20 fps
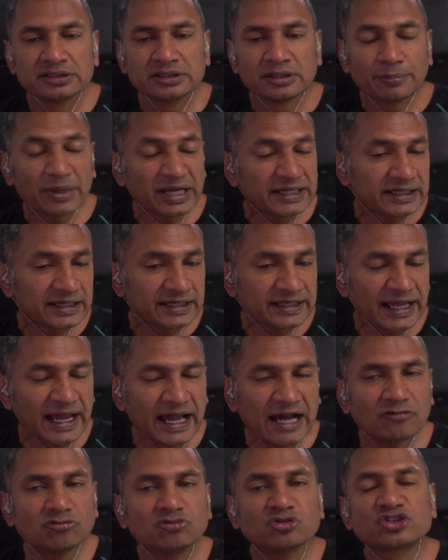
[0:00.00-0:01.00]
by a
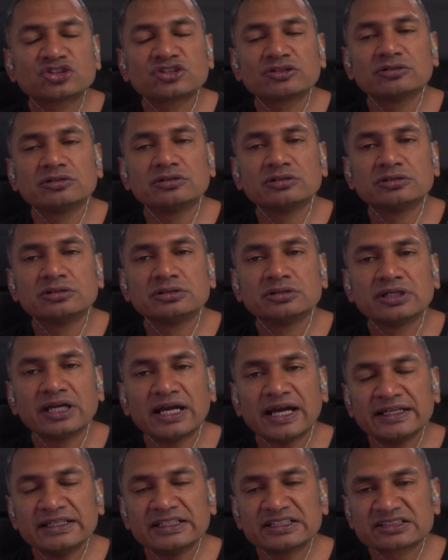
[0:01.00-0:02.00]
council
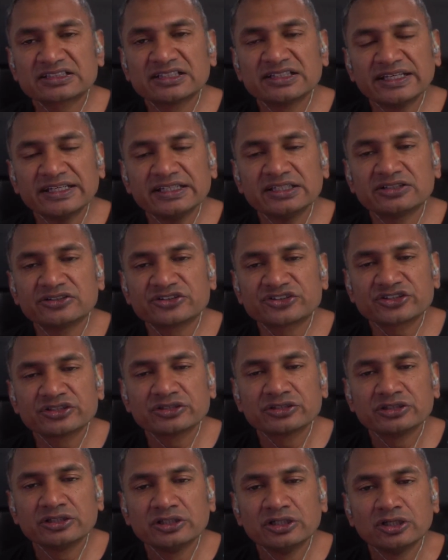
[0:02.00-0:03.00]
and its leaders
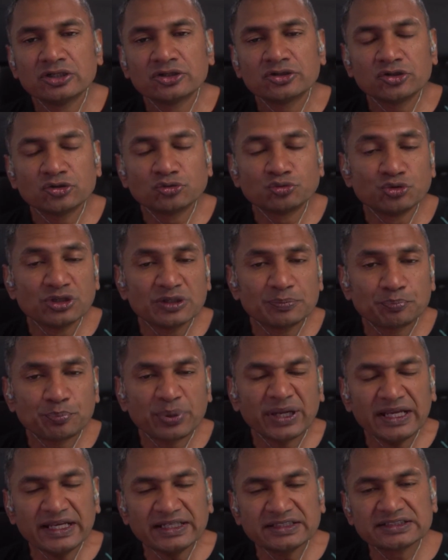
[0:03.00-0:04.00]
who
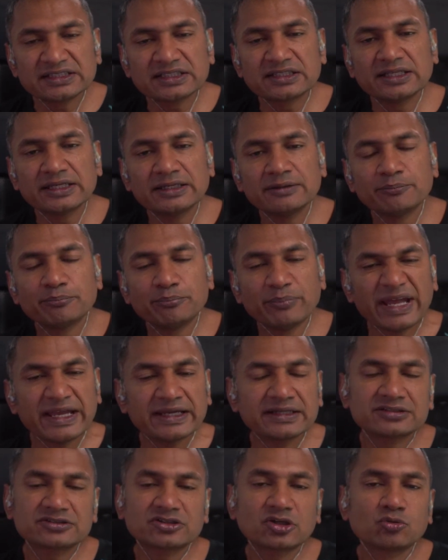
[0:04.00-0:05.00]
repeatedly
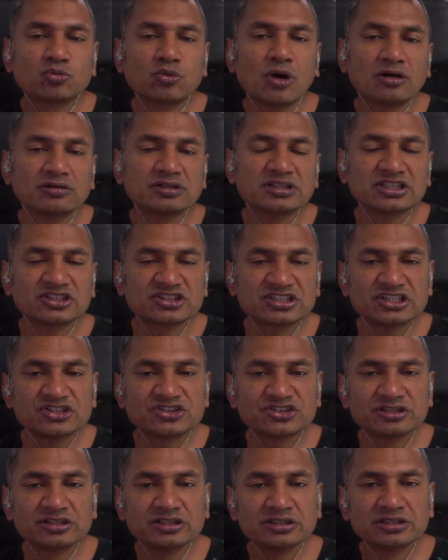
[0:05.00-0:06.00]
make the wrong
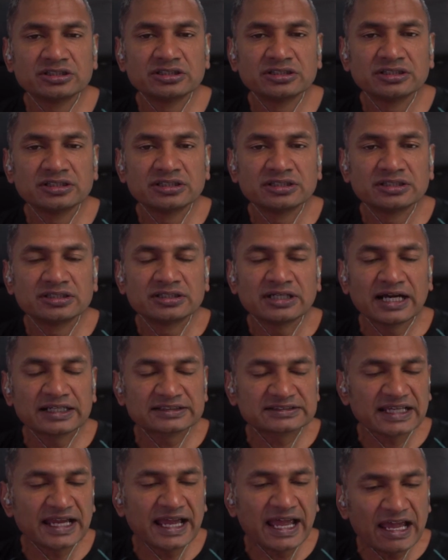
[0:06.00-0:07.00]
decision.
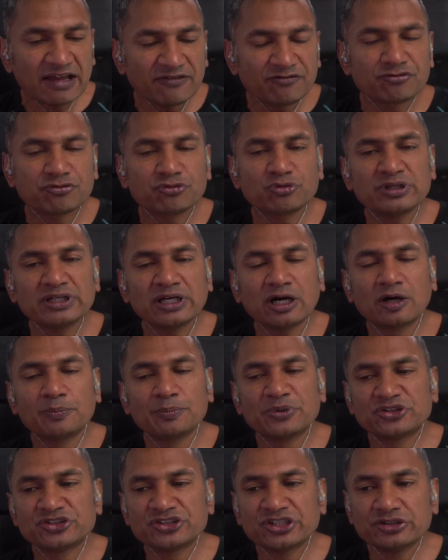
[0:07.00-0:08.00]
At every
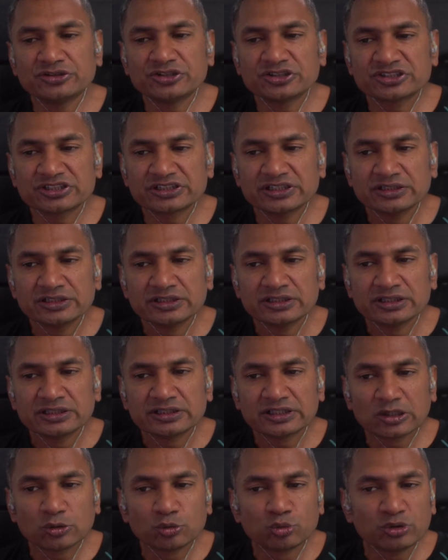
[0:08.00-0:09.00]
opportunity,
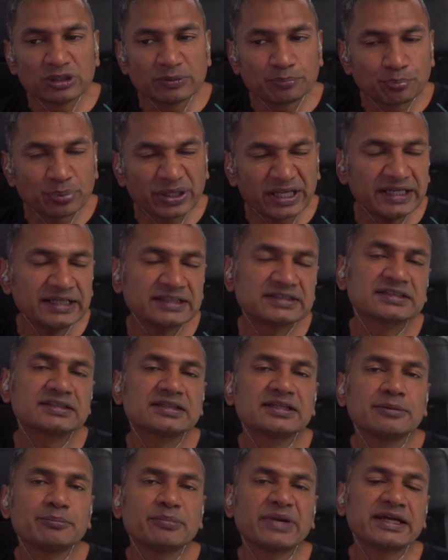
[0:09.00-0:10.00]
they
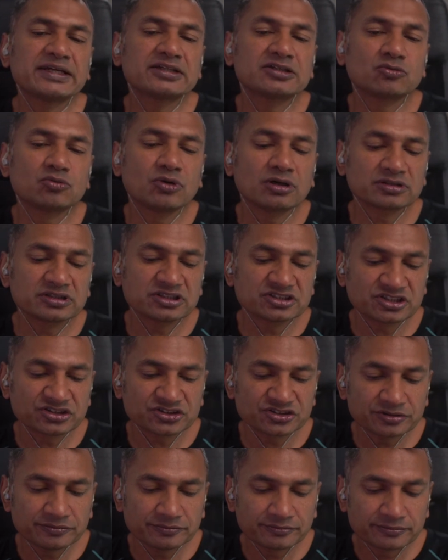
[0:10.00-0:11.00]
repeatedly make the wrong decision.